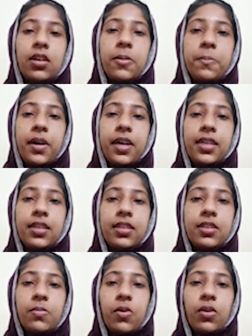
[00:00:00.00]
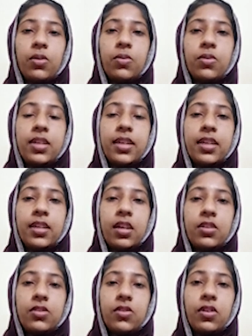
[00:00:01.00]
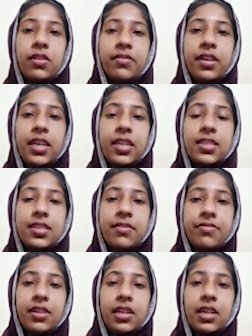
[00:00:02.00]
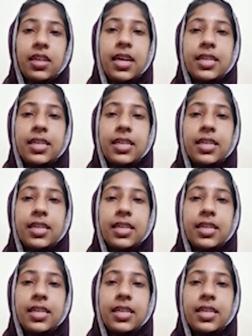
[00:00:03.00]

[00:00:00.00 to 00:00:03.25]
combining these molecules in a controlled way is difficult,